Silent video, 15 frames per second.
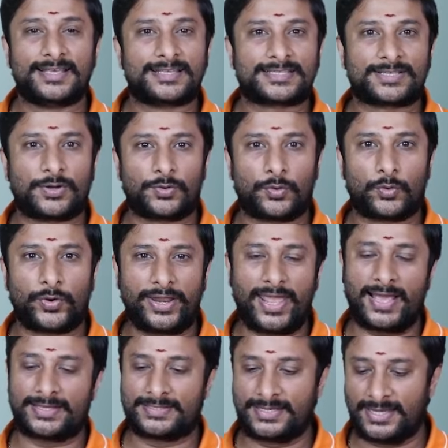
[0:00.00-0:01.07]
So
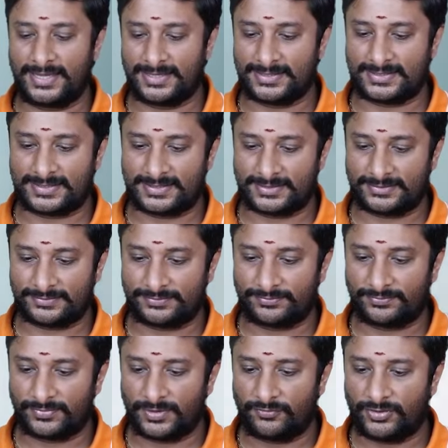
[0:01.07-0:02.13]
React.Js,
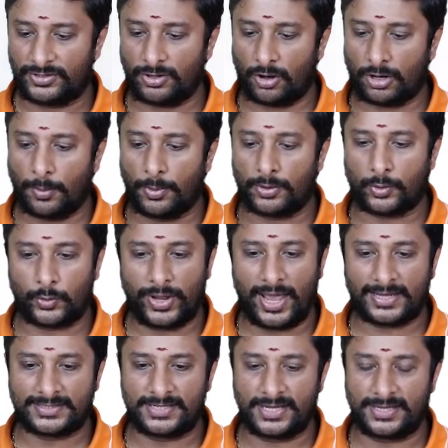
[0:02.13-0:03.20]
if we talk about
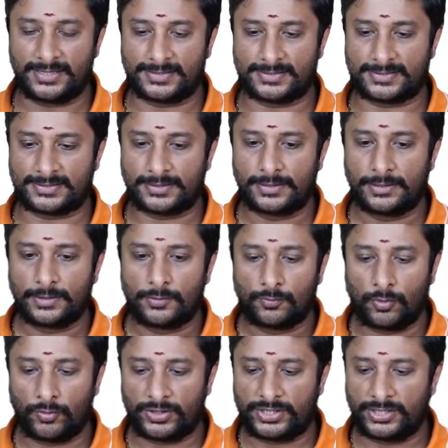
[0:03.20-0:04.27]
React.Js,
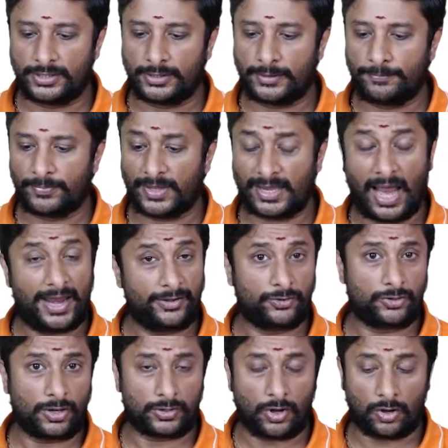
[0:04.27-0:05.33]
over here, like I
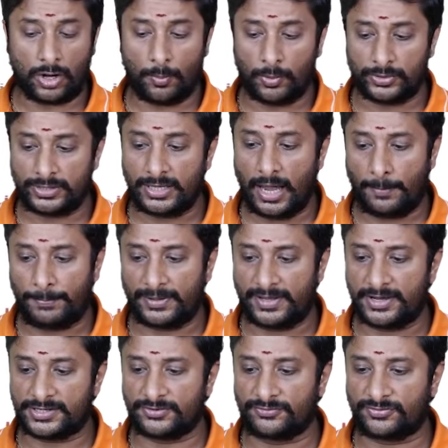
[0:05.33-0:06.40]
need to talk about the
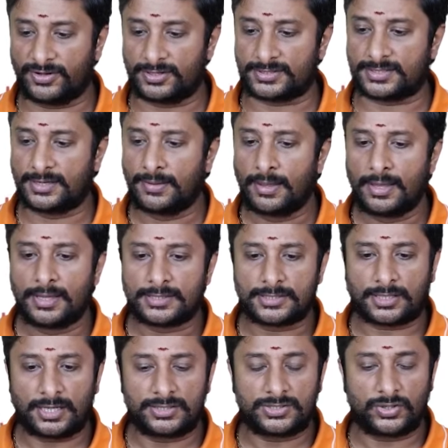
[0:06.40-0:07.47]
application first.
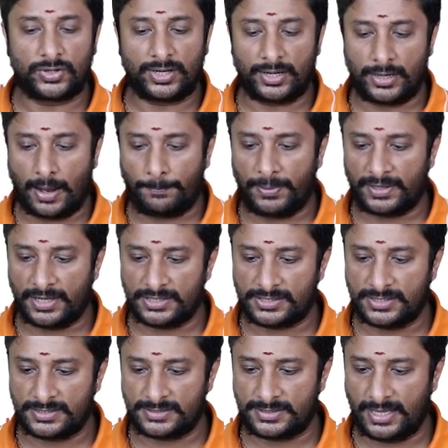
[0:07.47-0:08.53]
So considering an
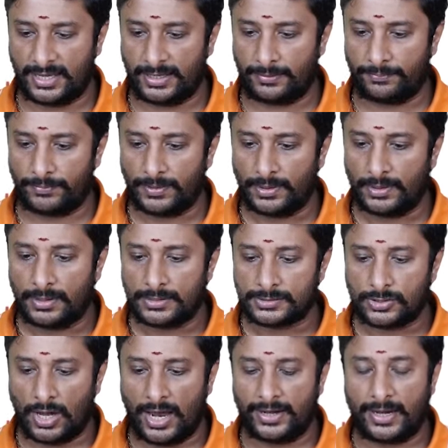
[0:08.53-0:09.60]
application is there,
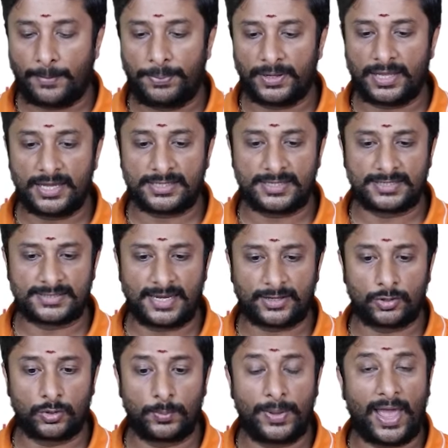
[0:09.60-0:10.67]
so an application is
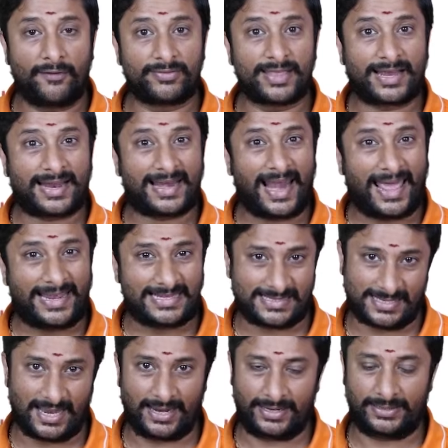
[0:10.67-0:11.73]
like you'll be having the client
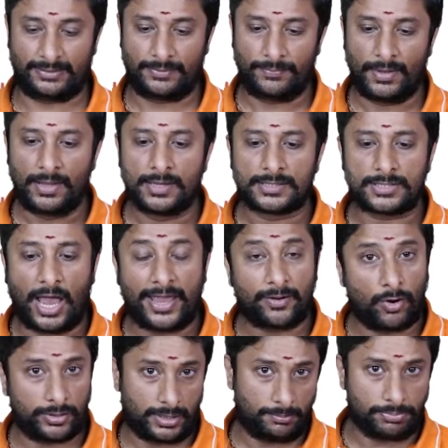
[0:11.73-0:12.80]
side. So I
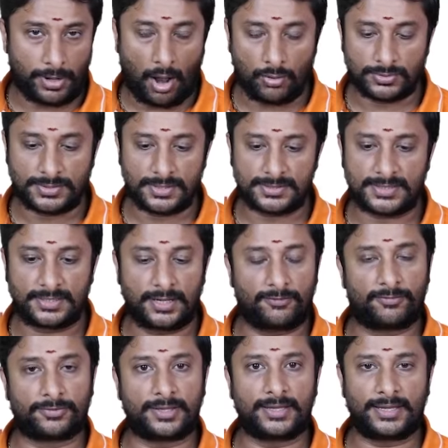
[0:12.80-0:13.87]
got the browsers and
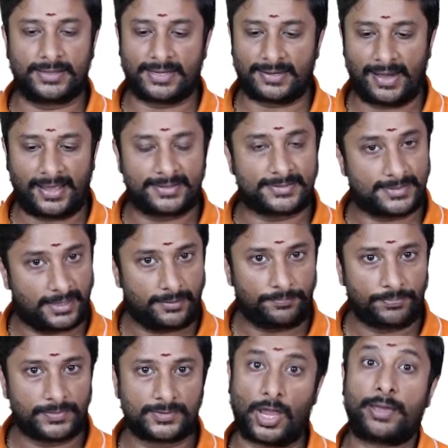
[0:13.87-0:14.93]
everything in the client side.
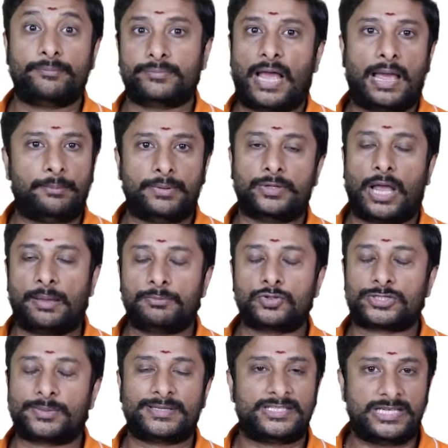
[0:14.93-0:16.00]
So I'm
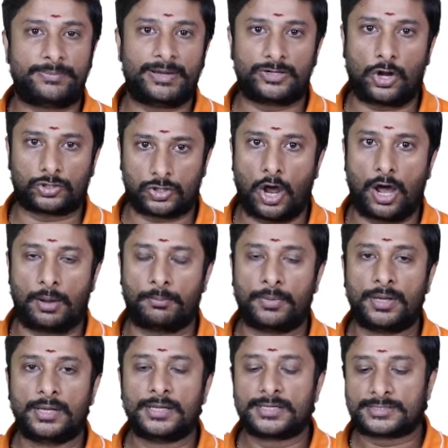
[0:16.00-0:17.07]
using my gmail.com.
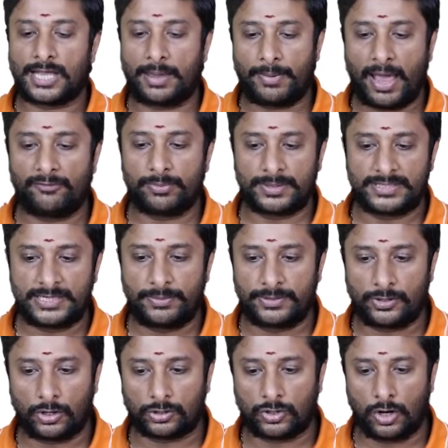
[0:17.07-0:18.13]
So I'm having my
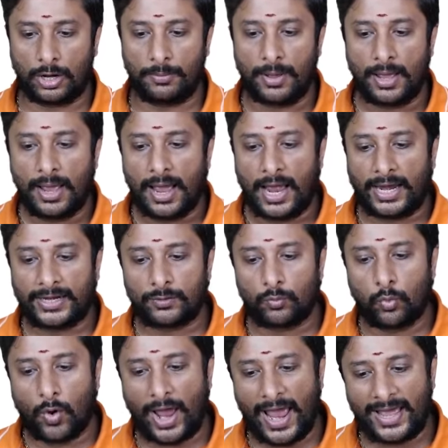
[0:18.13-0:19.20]
gmail.com, and
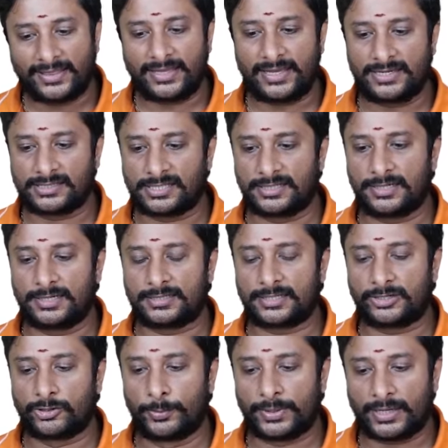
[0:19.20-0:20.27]
via the internet
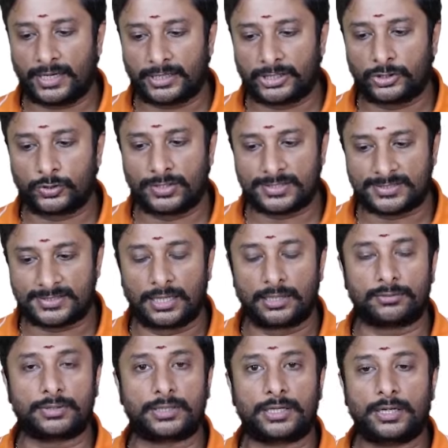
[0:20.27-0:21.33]
it will be connected to the
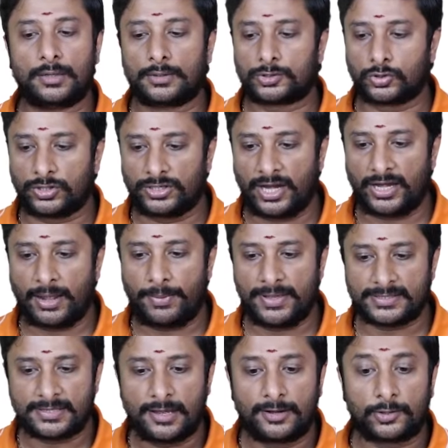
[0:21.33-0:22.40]
server, to the
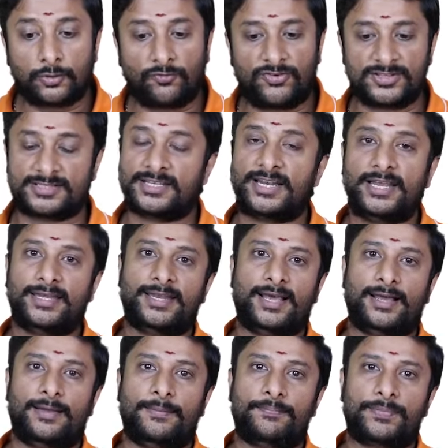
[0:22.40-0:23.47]
database to fetch the
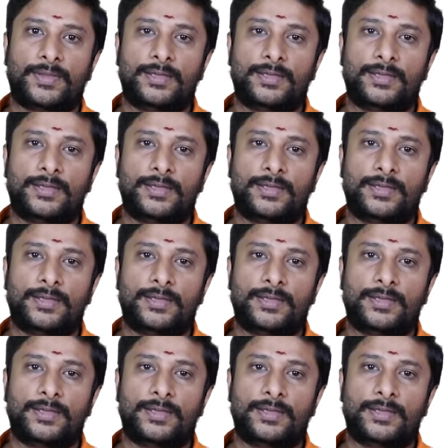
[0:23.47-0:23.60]
data.